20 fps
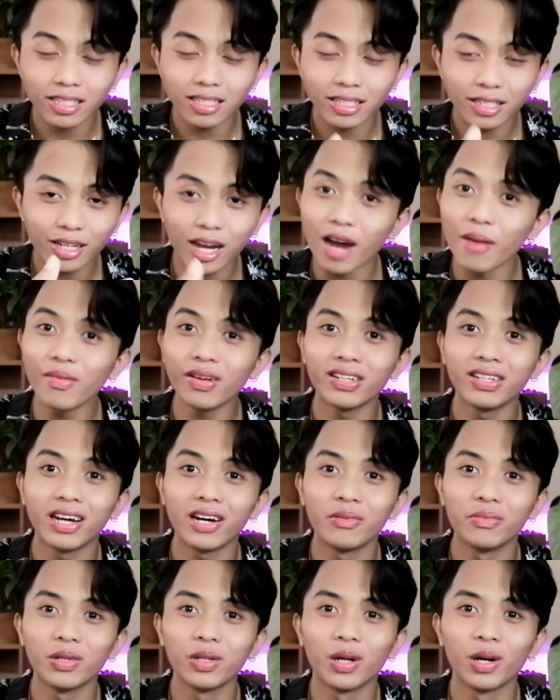comment
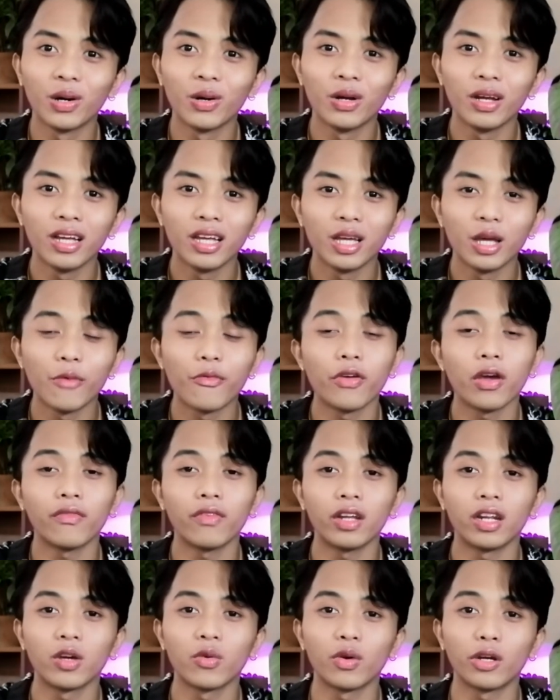down below if you have
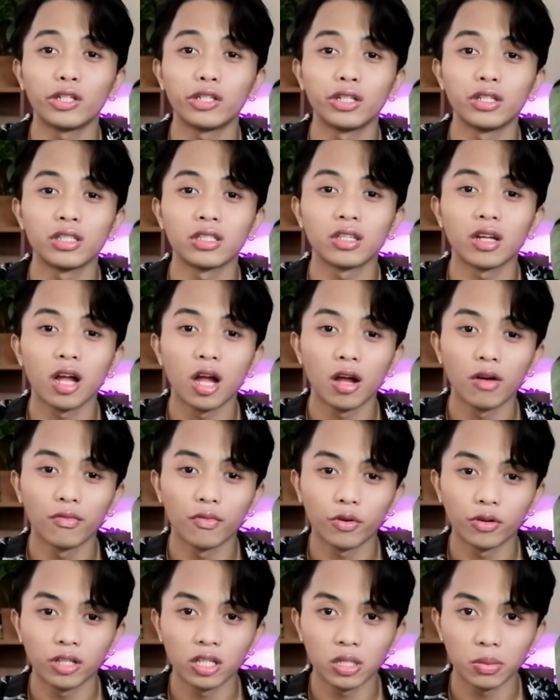any questions
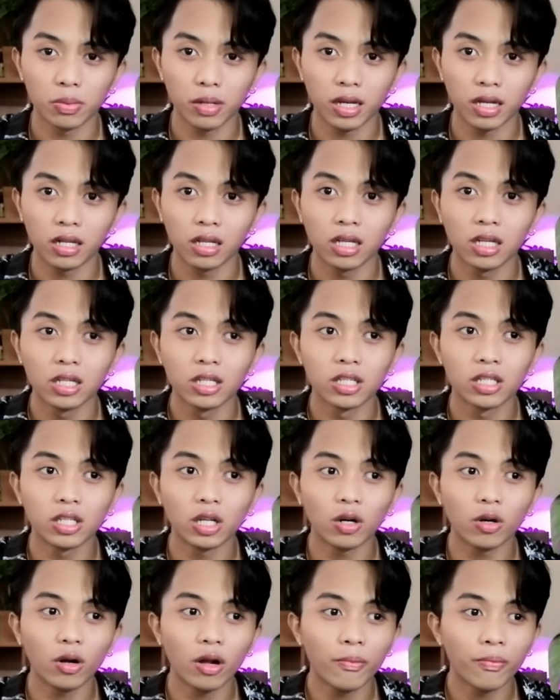for this plant.
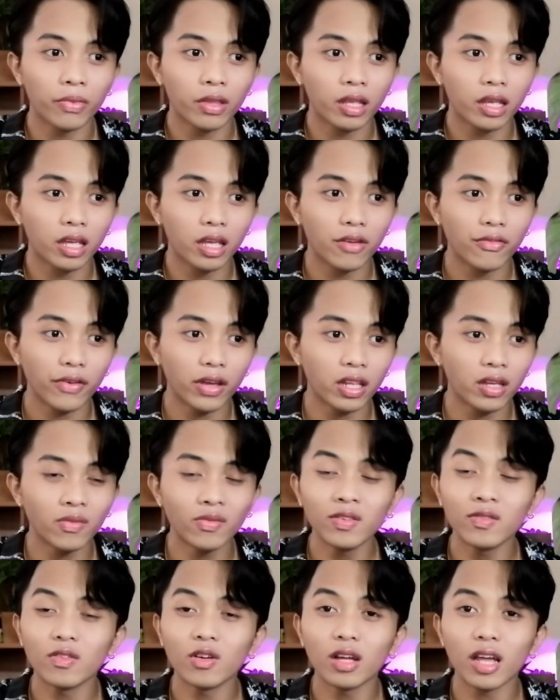So if
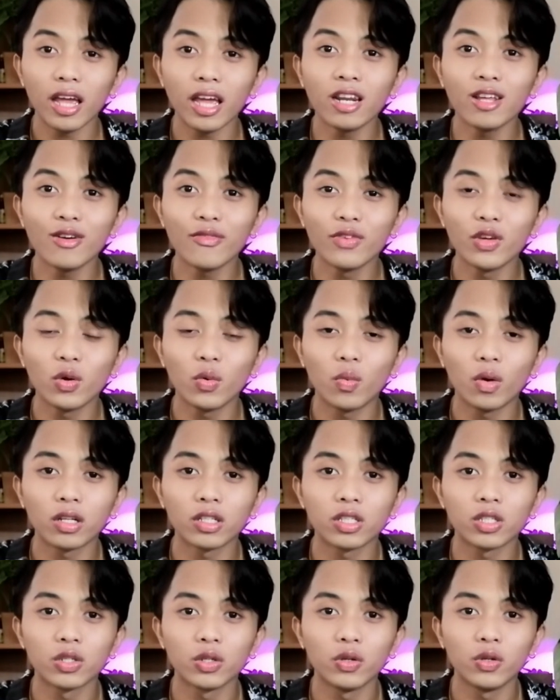any of you
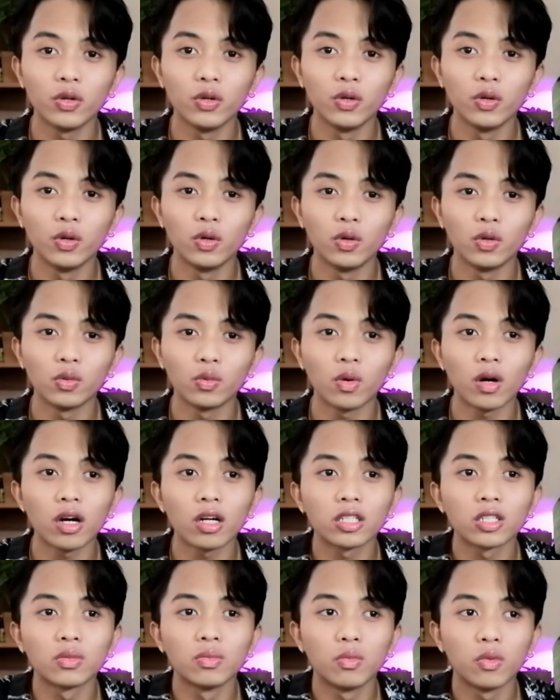wants to
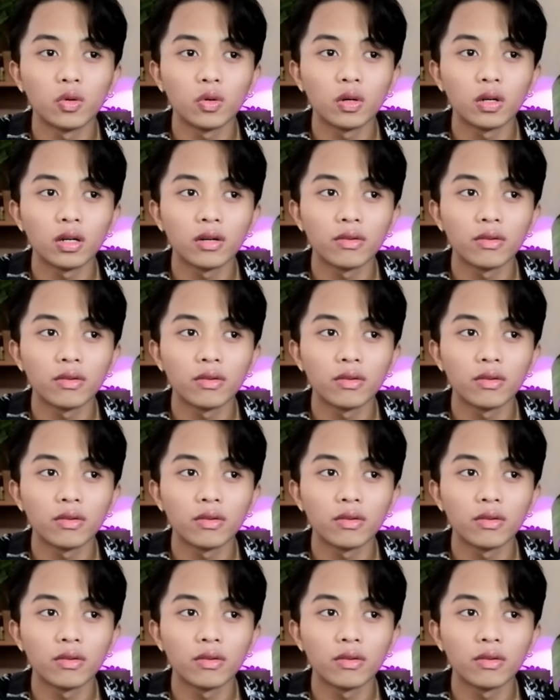watch more